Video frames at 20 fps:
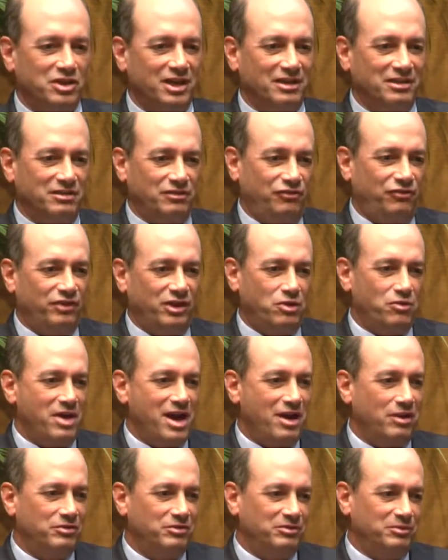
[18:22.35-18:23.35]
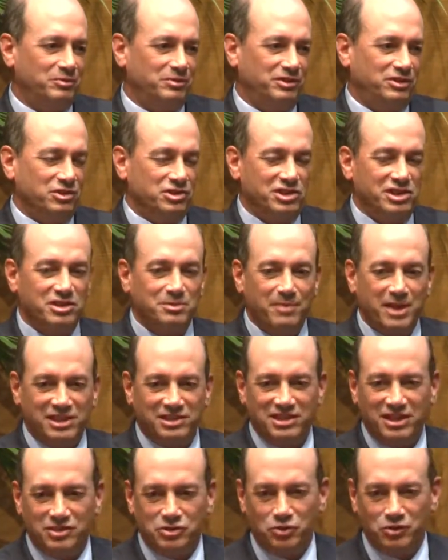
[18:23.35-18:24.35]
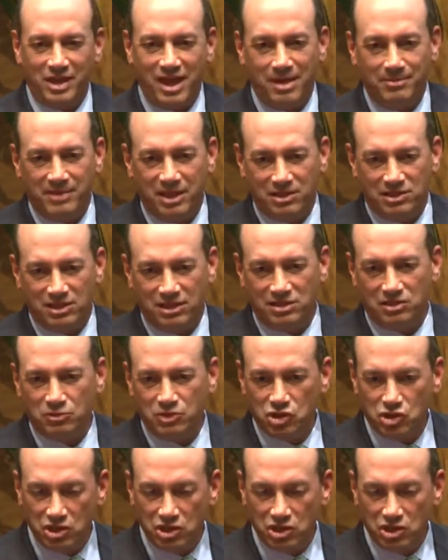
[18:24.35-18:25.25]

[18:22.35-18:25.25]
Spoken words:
You get to figure out, does this make sense or that make sense?